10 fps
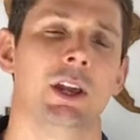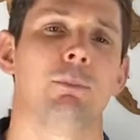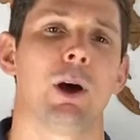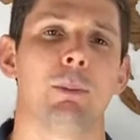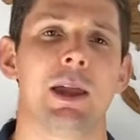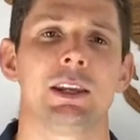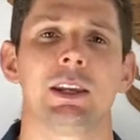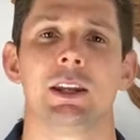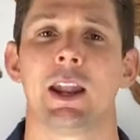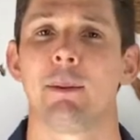by making
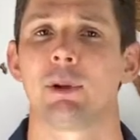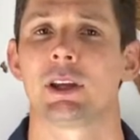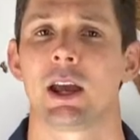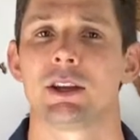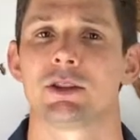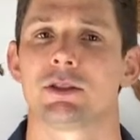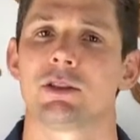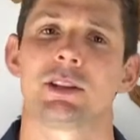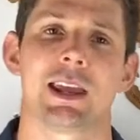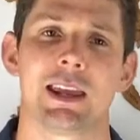an application to
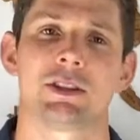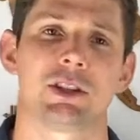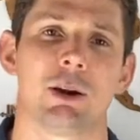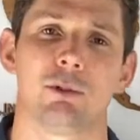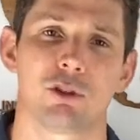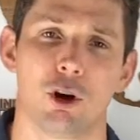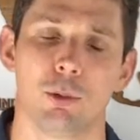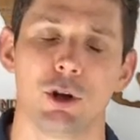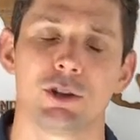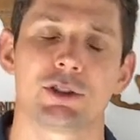the Cairns Chamber of
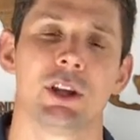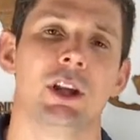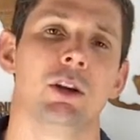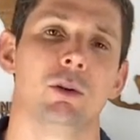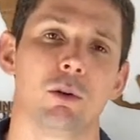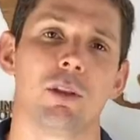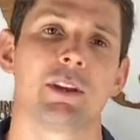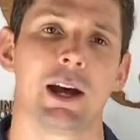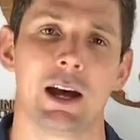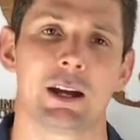Commerce, or the
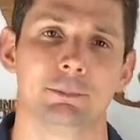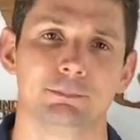DAR.